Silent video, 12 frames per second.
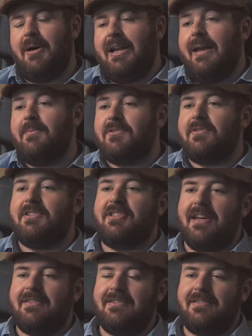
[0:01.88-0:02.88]
My name's Chris
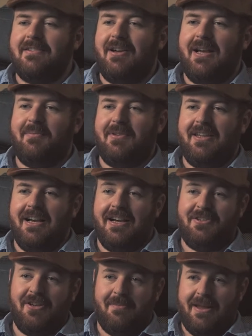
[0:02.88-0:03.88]
Jackson. I'm the RTO